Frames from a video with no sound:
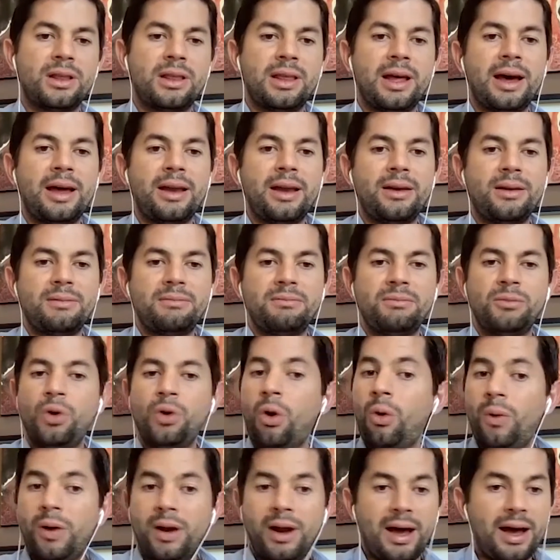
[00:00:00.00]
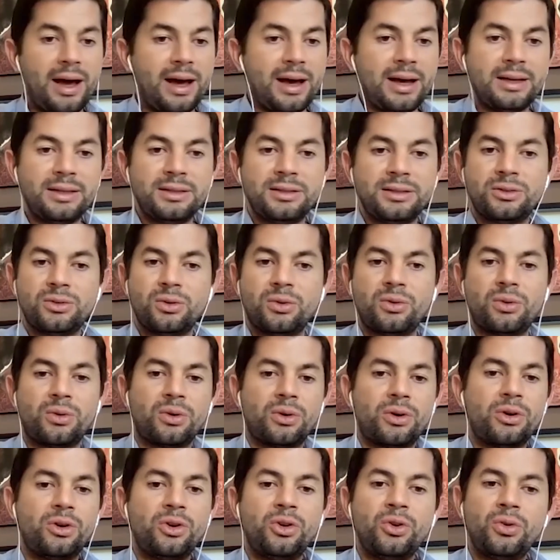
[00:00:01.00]
that no one has,
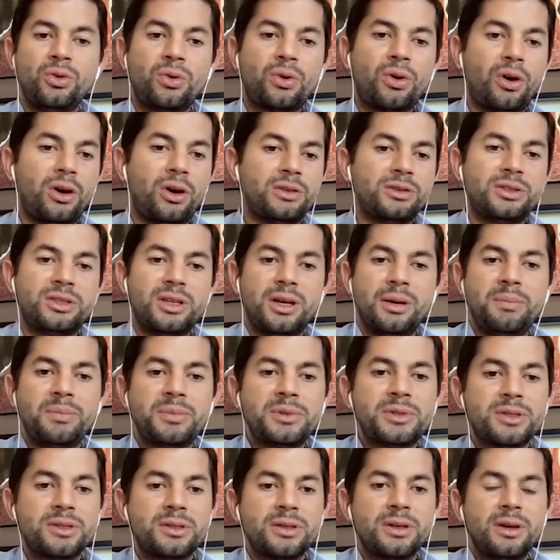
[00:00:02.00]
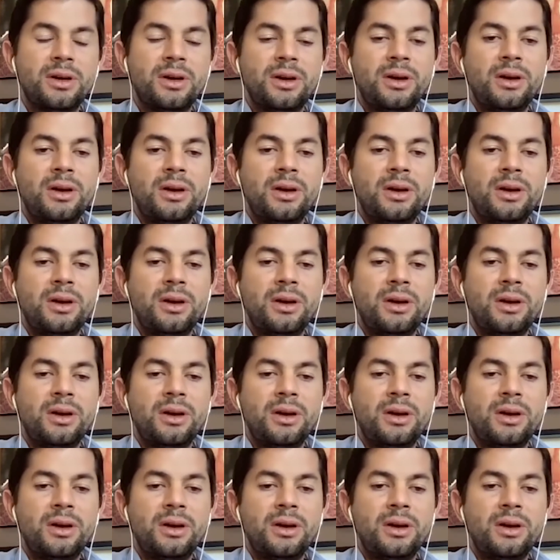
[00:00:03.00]
or new concepts,